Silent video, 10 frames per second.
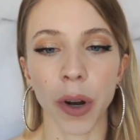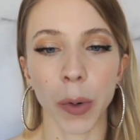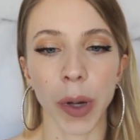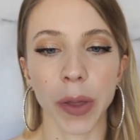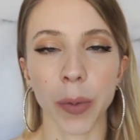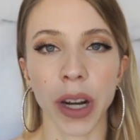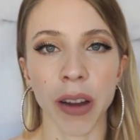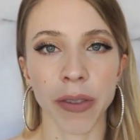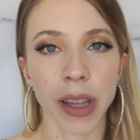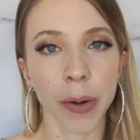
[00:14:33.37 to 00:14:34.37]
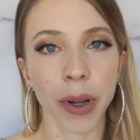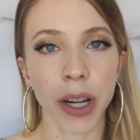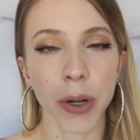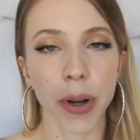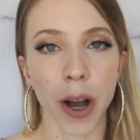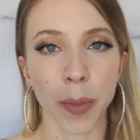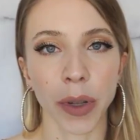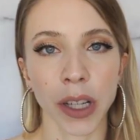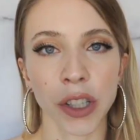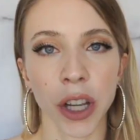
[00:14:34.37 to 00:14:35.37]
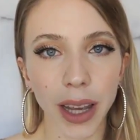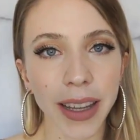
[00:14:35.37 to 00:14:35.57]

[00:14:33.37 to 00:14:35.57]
or with whatever they want to accomplish.